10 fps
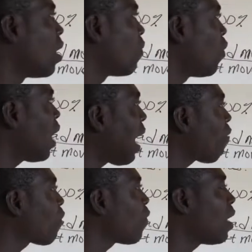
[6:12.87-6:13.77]
If you
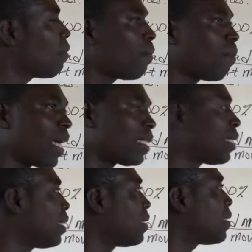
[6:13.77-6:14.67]
have
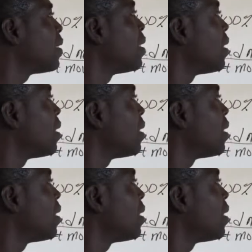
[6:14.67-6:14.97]
machines,